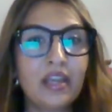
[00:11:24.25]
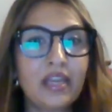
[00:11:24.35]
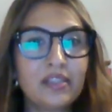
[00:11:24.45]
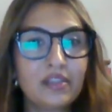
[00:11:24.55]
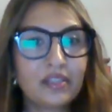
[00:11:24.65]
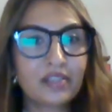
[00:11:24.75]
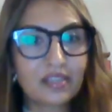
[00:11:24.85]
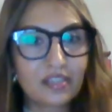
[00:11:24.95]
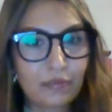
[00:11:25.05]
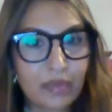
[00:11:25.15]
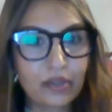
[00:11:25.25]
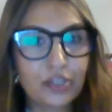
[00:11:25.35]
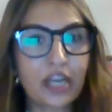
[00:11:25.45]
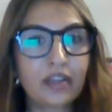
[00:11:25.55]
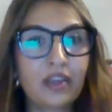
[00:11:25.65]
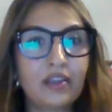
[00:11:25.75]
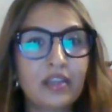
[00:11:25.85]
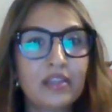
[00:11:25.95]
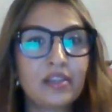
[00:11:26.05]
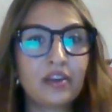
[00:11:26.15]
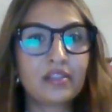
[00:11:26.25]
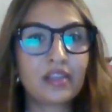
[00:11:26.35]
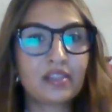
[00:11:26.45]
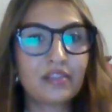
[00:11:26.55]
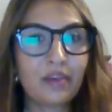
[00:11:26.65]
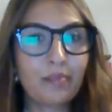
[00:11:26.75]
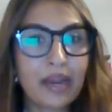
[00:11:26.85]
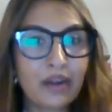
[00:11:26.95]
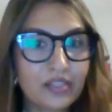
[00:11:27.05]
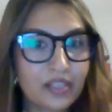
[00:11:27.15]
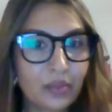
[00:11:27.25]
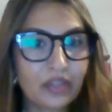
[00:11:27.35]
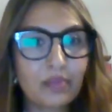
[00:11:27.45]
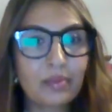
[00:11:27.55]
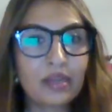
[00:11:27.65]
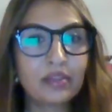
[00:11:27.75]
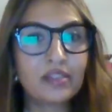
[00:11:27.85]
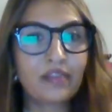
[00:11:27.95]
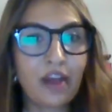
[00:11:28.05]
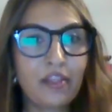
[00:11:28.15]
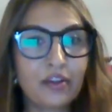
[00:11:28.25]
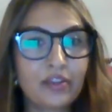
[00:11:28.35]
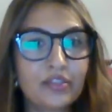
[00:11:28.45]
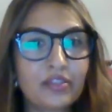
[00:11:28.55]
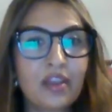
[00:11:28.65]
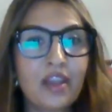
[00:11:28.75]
Is there excessive mirror checking? Is there excessive comparison with the appearance of others?